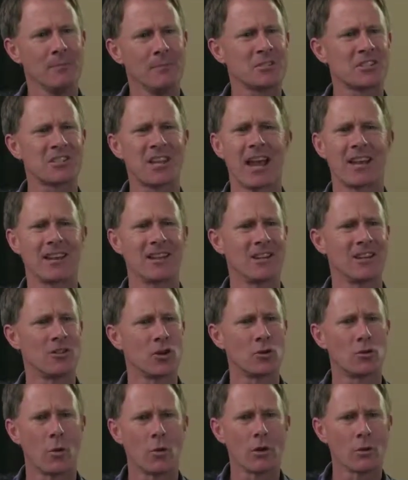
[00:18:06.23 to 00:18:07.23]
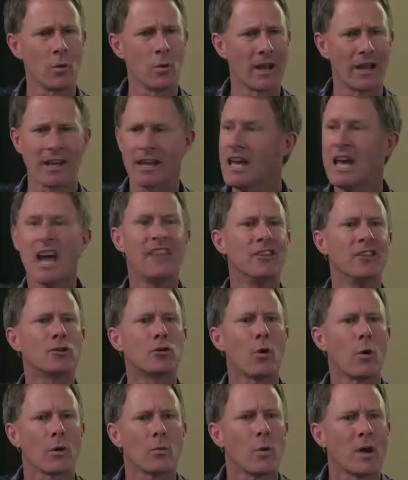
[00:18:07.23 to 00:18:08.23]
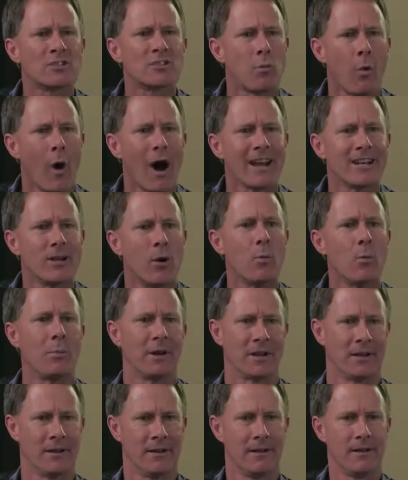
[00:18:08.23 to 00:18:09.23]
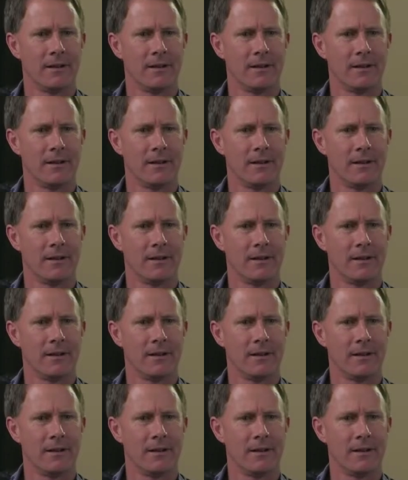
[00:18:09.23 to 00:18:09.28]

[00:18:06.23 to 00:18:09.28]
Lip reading: standing in the doorway, and the doorway's wide open.